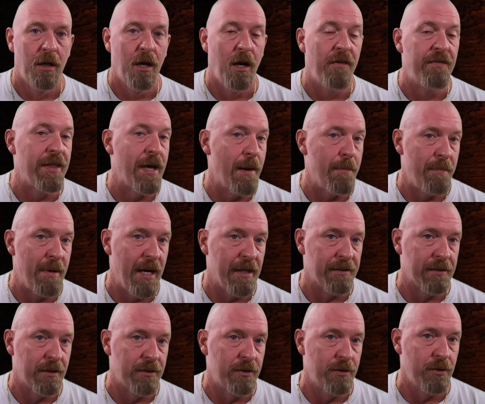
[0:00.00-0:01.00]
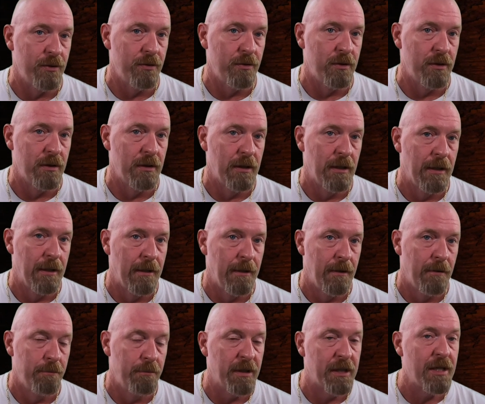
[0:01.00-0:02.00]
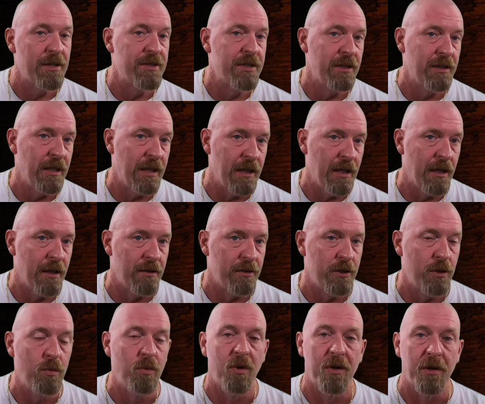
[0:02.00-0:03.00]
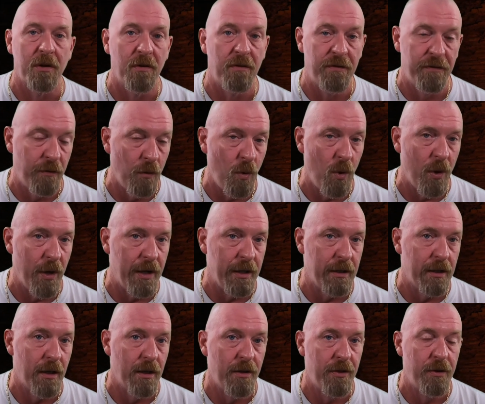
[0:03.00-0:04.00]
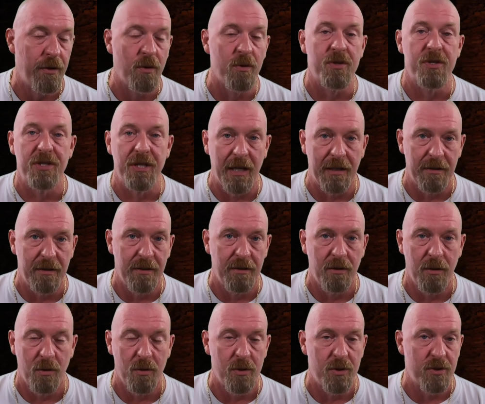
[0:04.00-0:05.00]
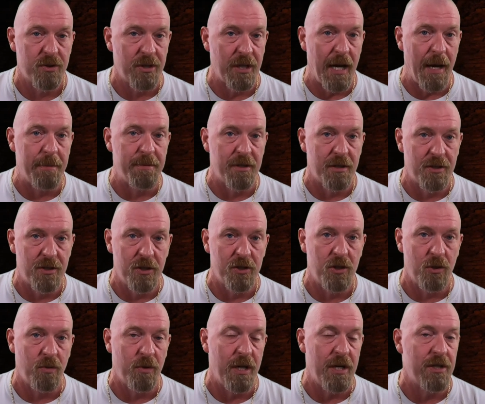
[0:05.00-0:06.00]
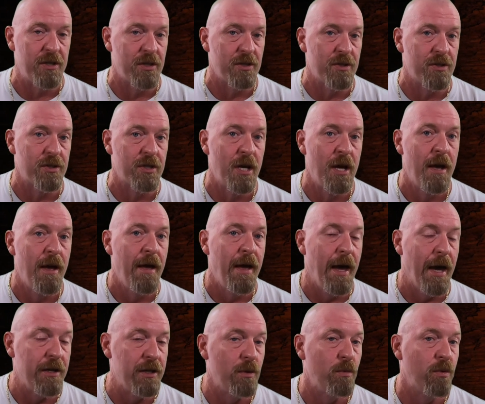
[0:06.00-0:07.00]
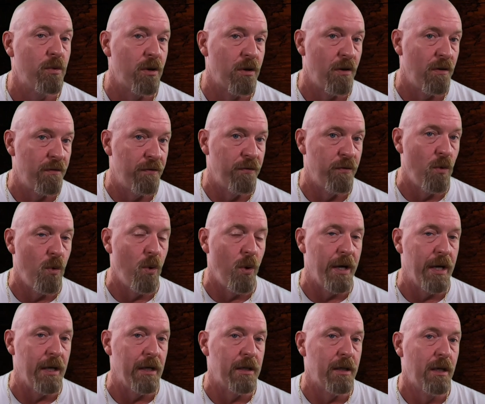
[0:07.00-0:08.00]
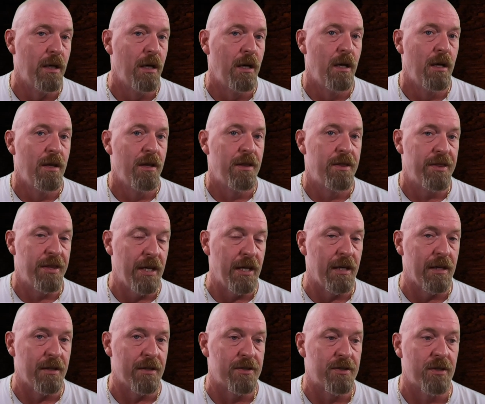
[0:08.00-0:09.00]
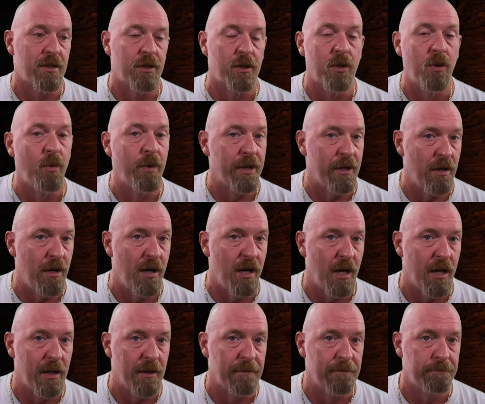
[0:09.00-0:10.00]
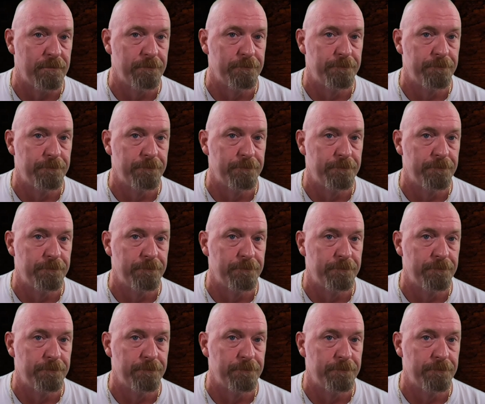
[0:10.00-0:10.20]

of that magnitude. Because in the end, you want to avoid those, seg- those types of situations and you want to avoid things that are going on.